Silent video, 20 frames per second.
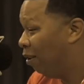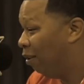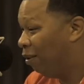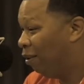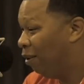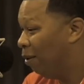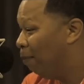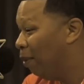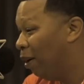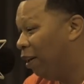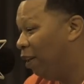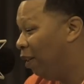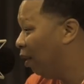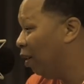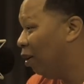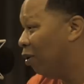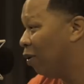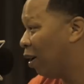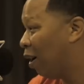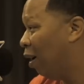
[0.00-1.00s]
the money
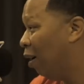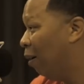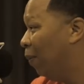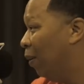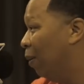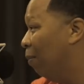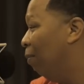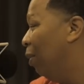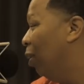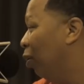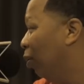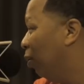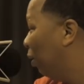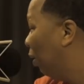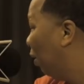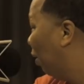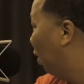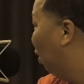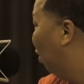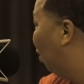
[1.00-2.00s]
gonna come. The
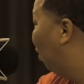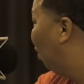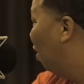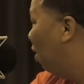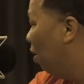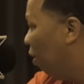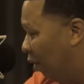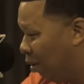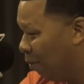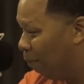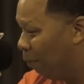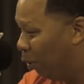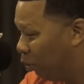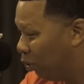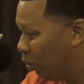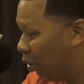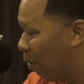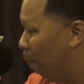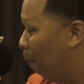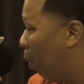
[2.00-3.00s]
music is the
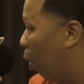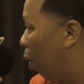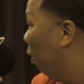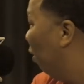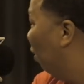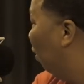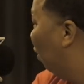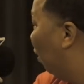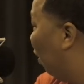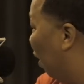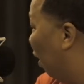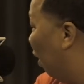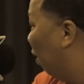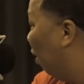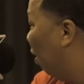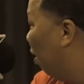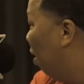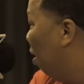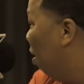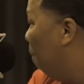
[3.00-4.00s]
most important
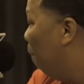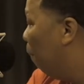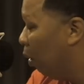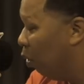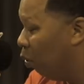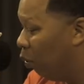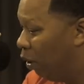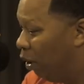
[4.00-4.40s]
thing. But